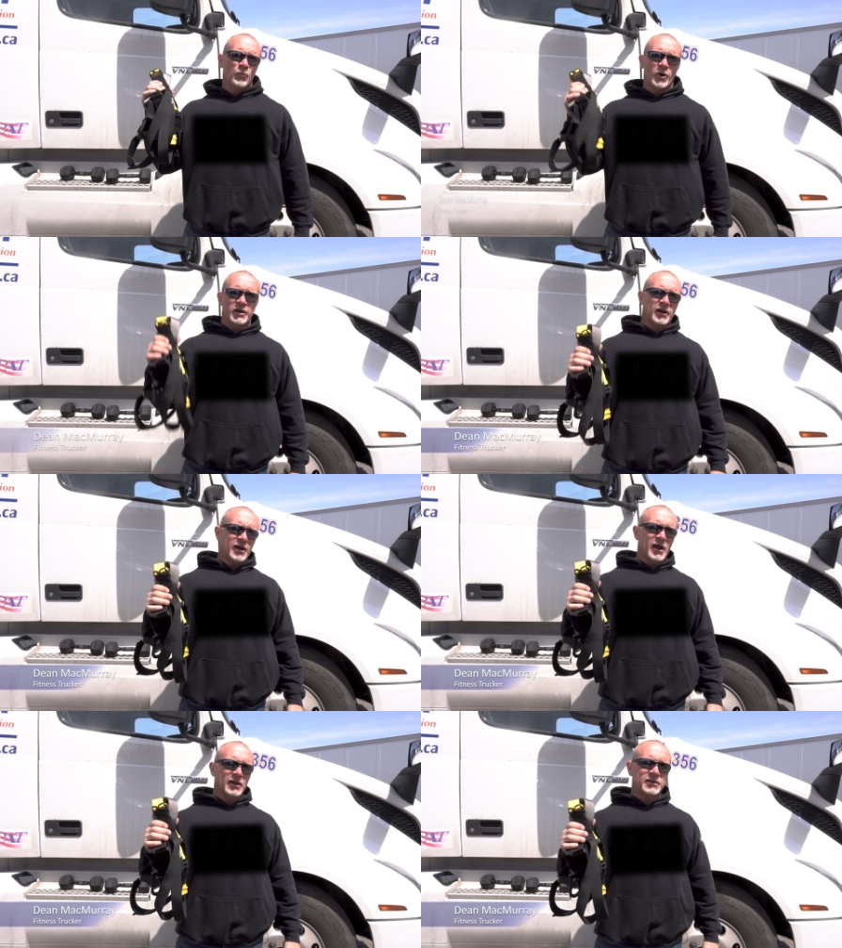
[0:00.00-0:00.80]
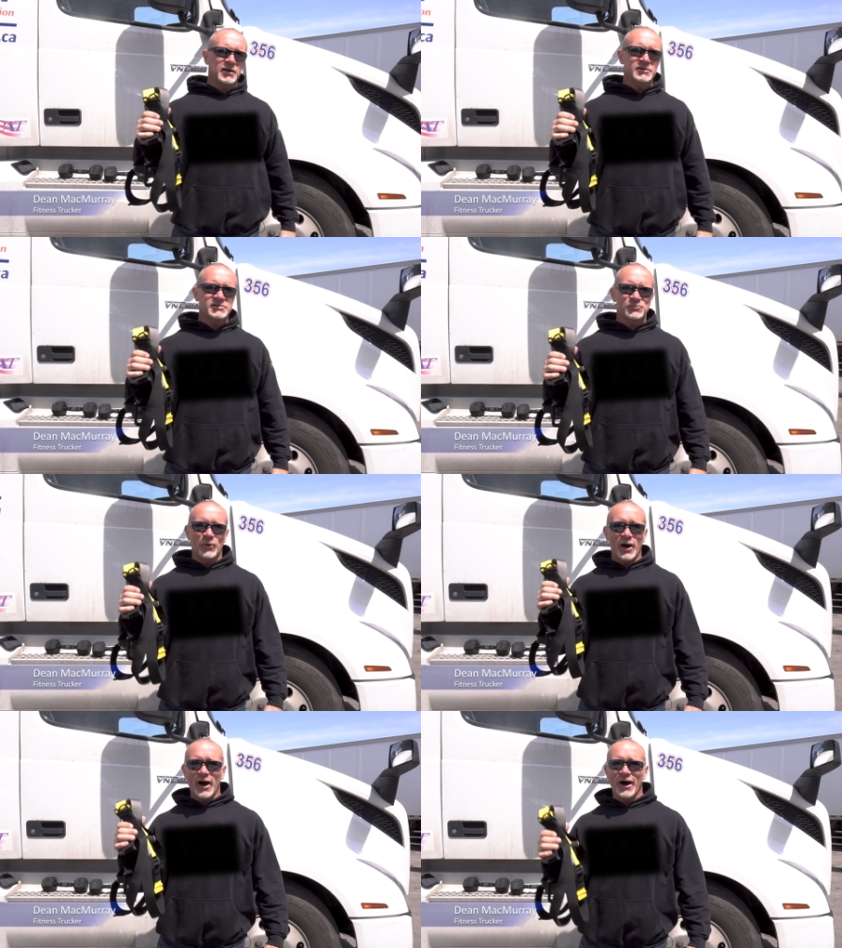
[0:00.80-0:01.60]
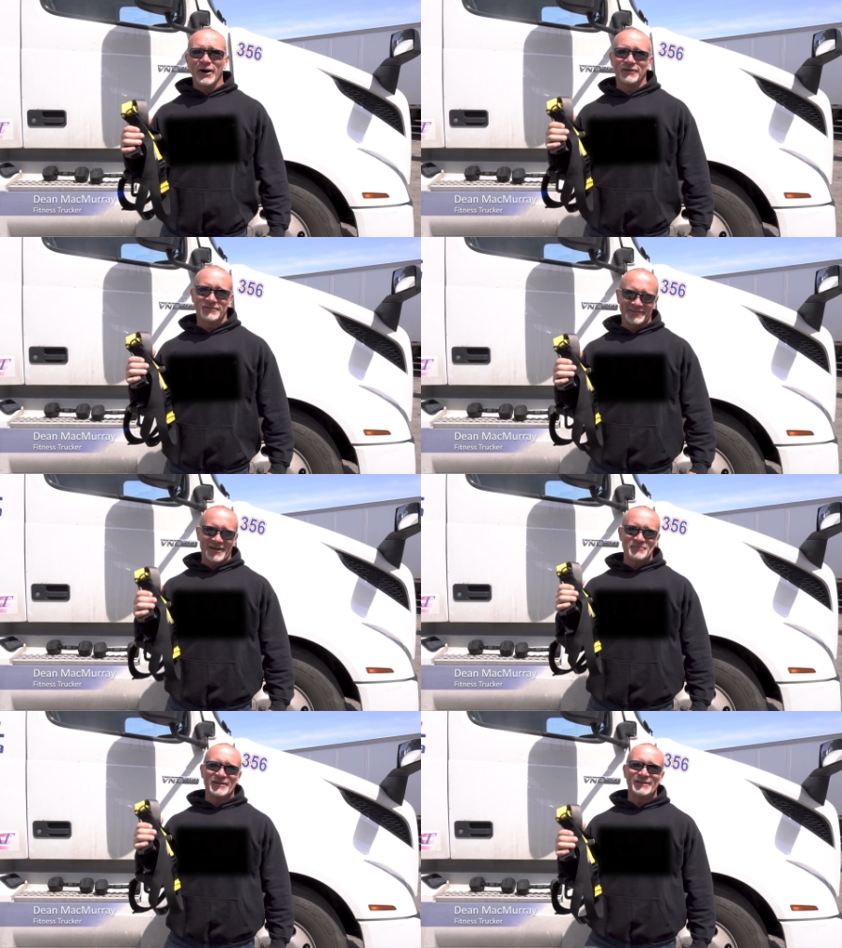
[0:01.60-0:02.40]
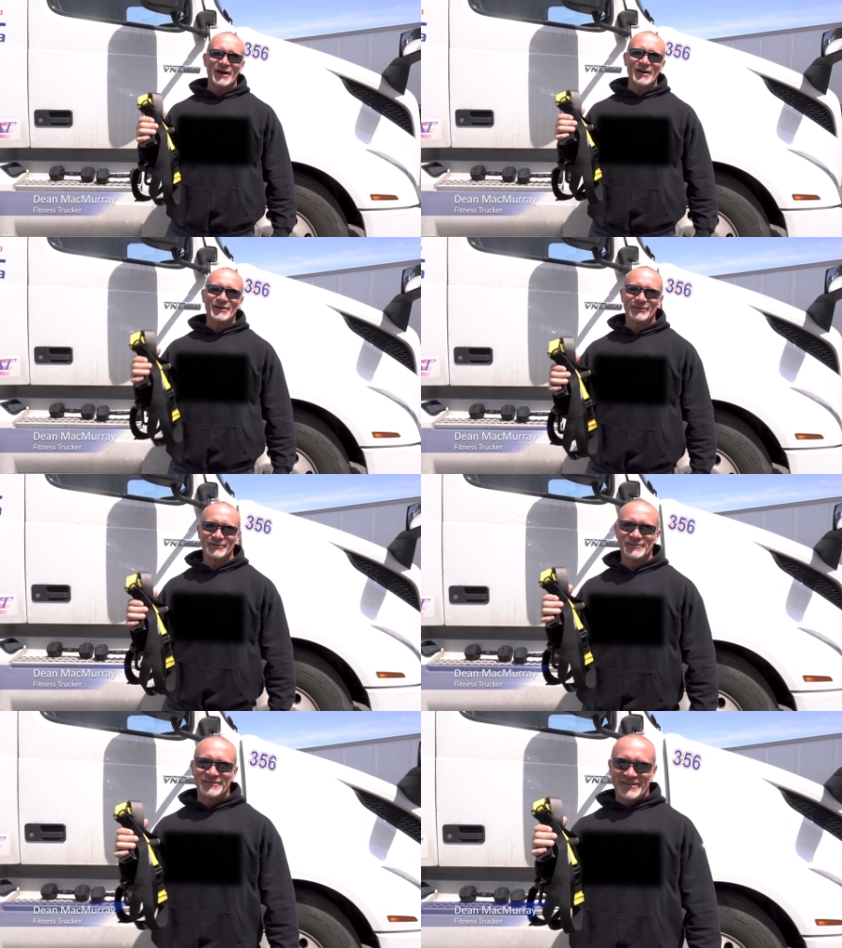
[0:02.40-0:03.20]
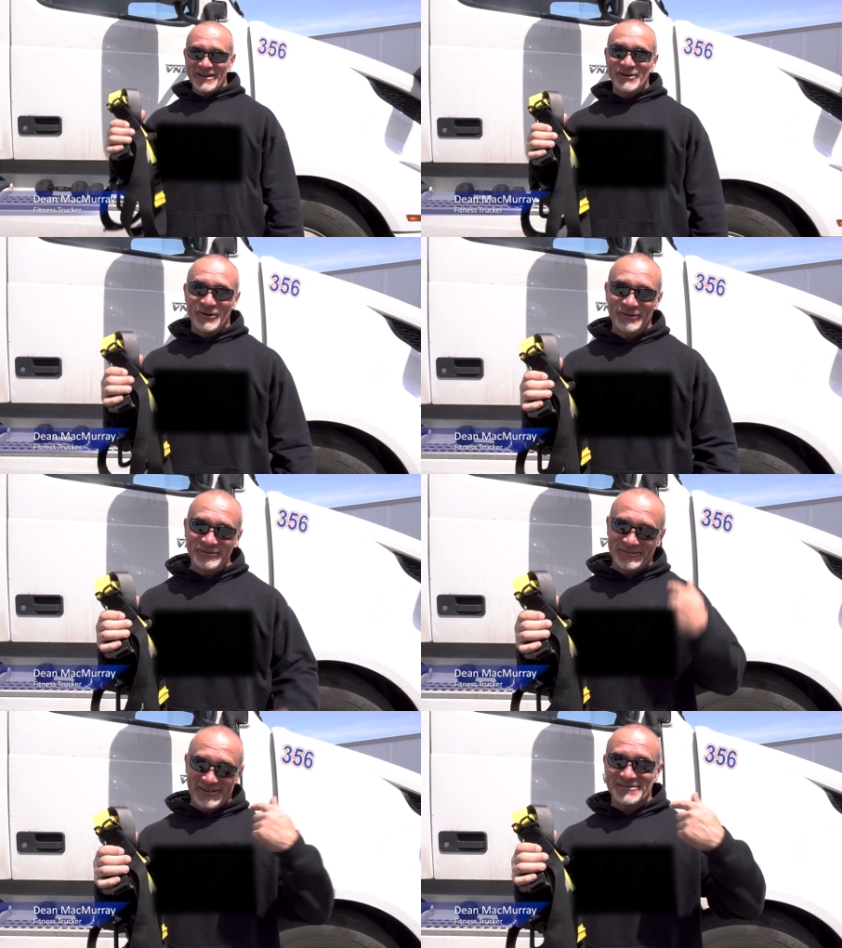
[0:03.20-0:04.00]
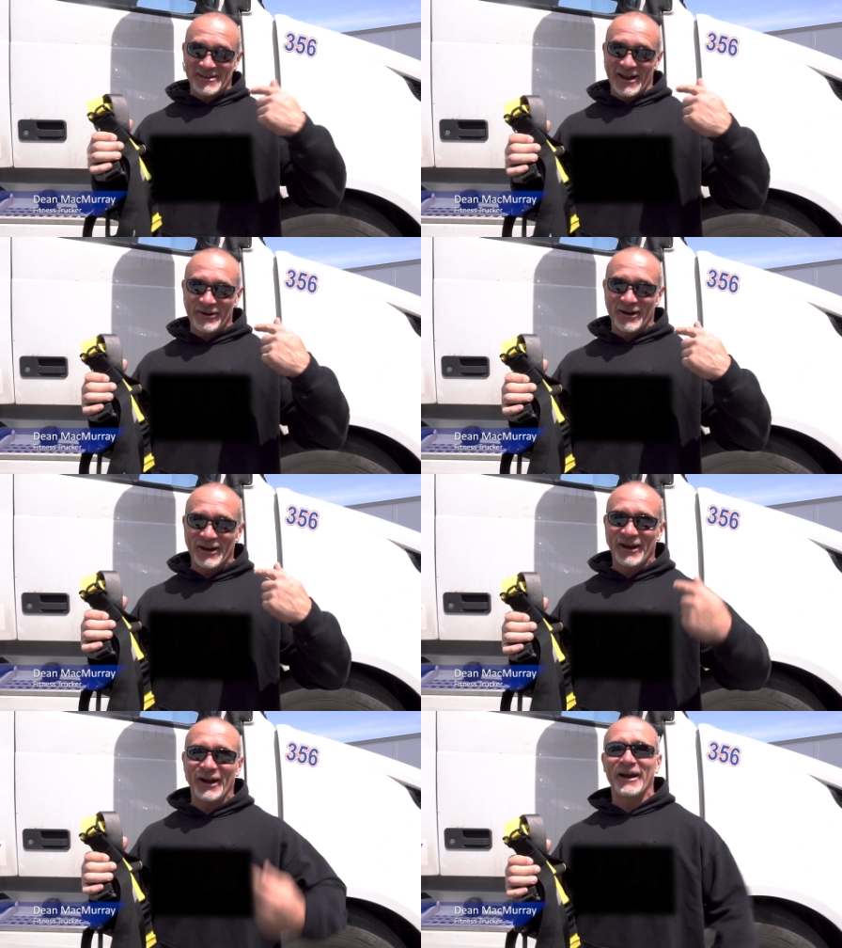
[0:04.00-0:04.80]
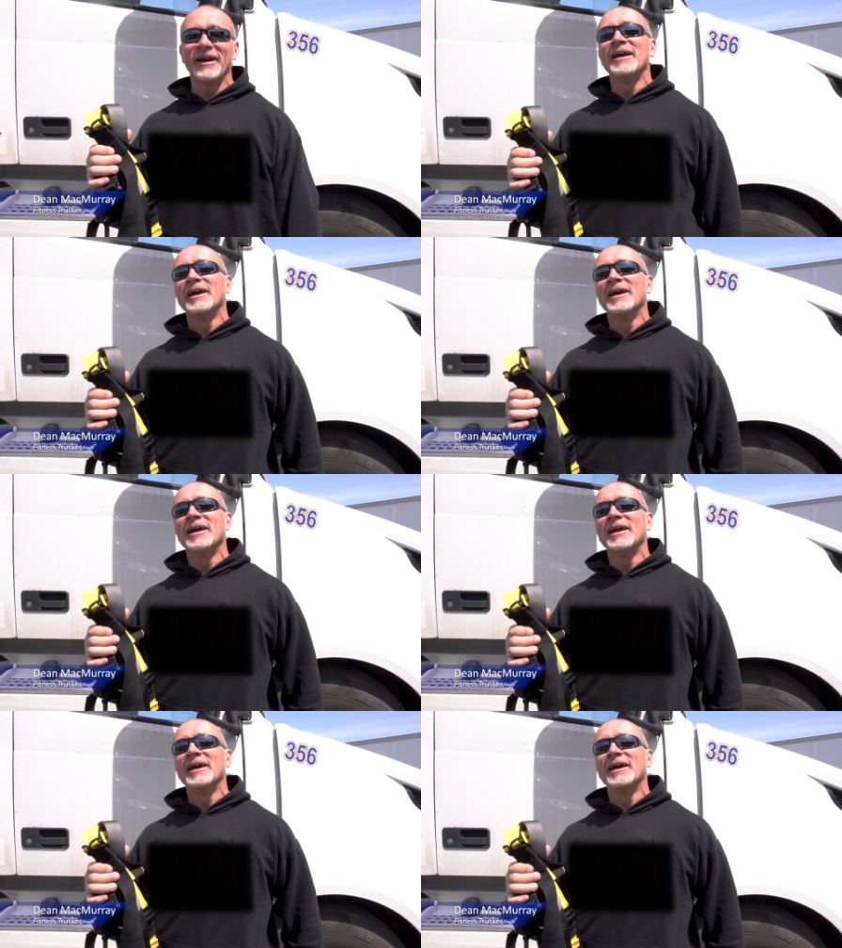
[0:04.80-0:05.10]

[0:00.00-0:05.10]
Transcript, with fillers: Where can I get these? Well, let me tell you, Dino, this guy right here,